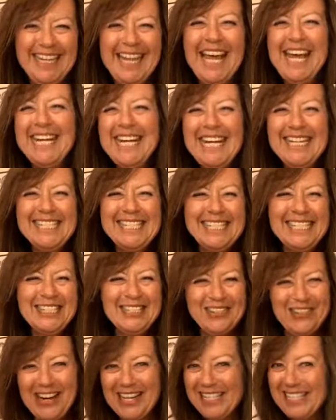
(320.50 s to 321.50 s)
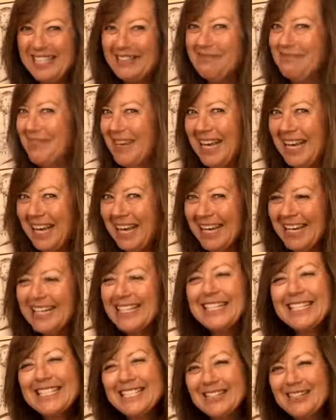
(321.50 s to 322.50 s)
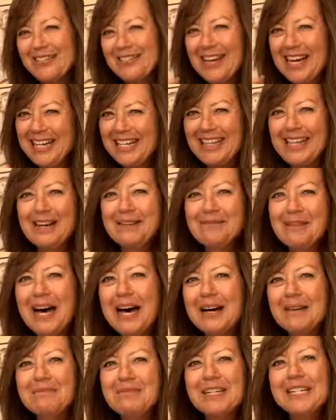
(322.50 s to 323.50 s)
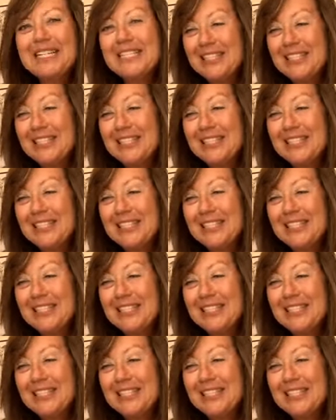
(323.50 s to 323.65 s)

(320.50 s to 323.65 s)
they need to trust me to wake them up